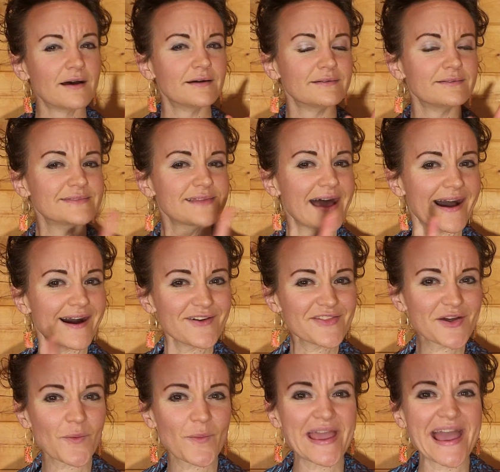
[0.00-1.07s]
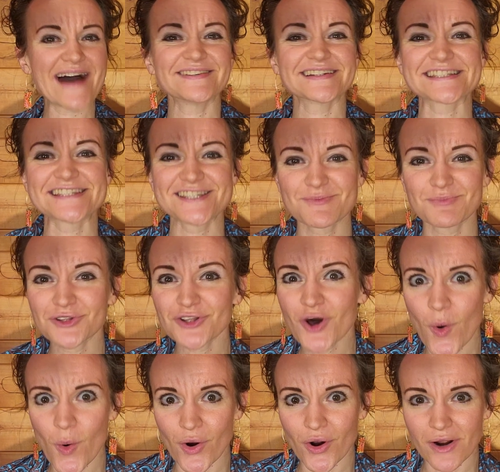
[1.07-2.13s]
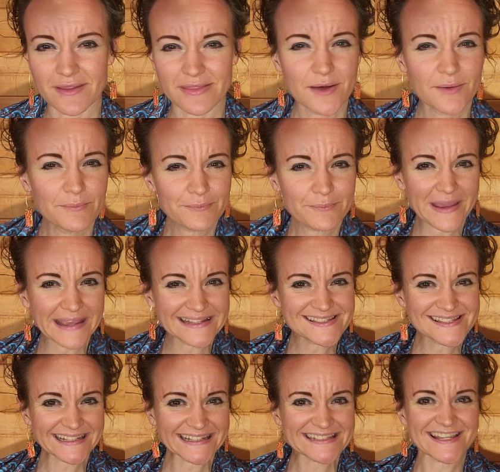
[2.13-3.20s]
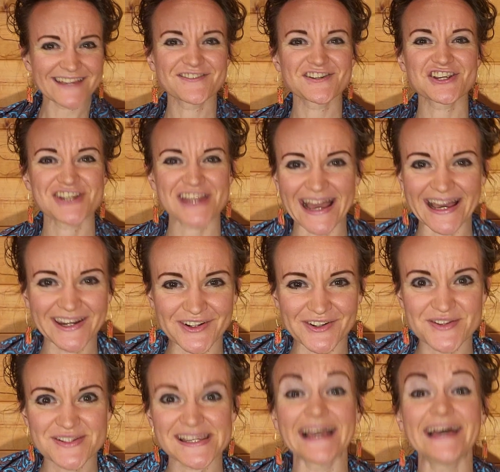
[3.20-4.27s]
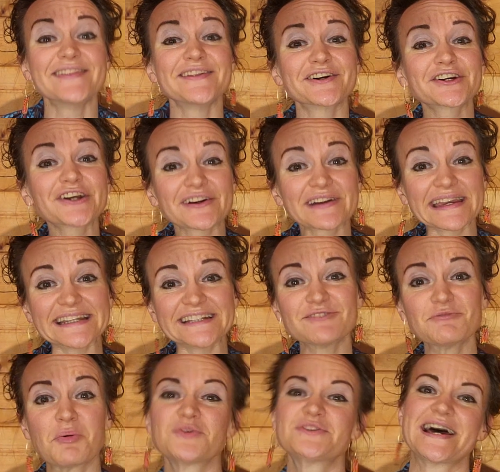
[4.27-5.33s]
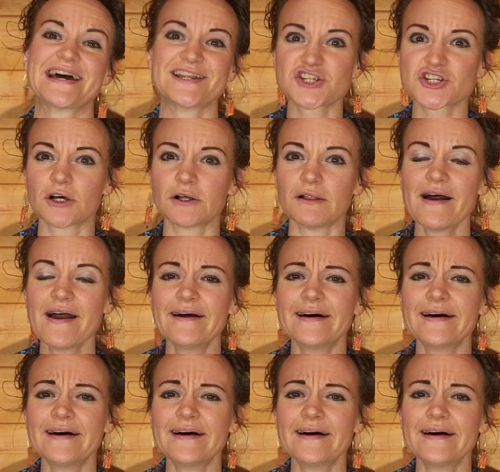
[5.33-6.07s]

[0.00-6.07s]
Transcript: Now that we have explored the basics of shadows and their creative potential,